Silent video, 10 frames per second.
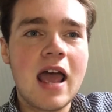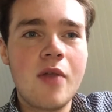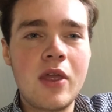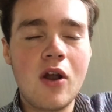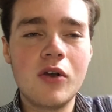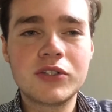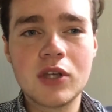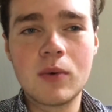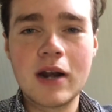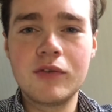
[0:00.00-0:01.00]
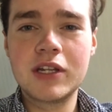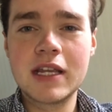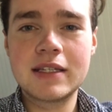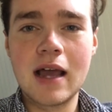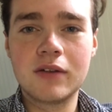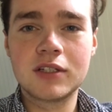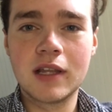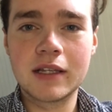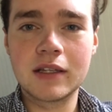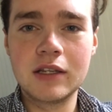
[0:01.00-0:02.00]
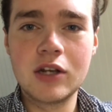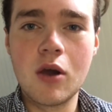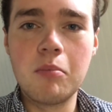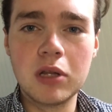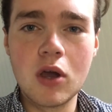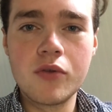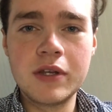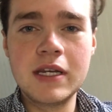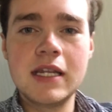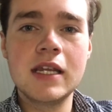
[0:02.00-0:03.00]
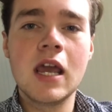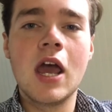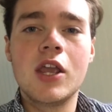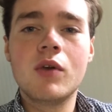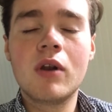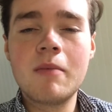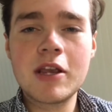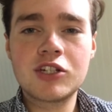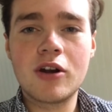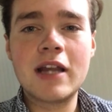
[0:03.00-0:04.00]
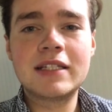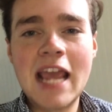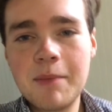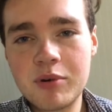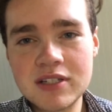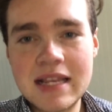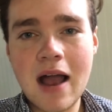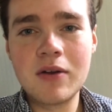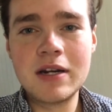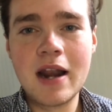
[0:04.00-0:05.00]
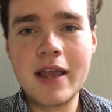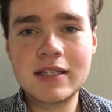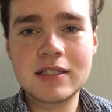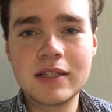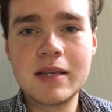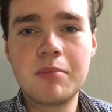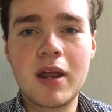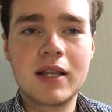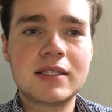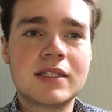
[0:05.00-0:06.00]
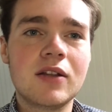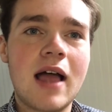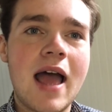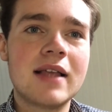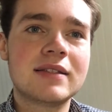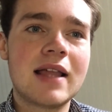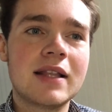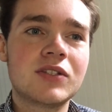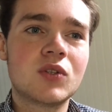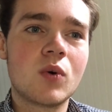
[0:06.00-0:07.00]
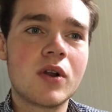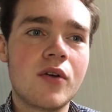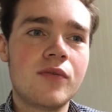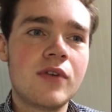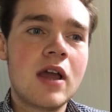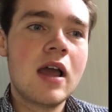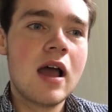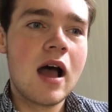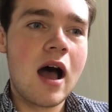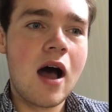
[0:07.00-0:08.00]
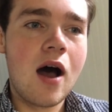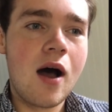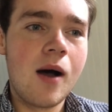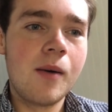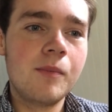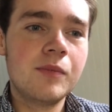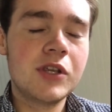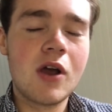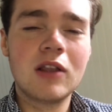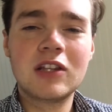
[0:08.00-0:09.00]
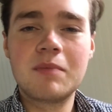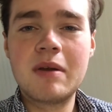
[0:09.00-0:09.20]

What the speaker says: And then also whenever you get down to below the knee, you want to make sure it tapers down nicely, but it still has that sort of, a little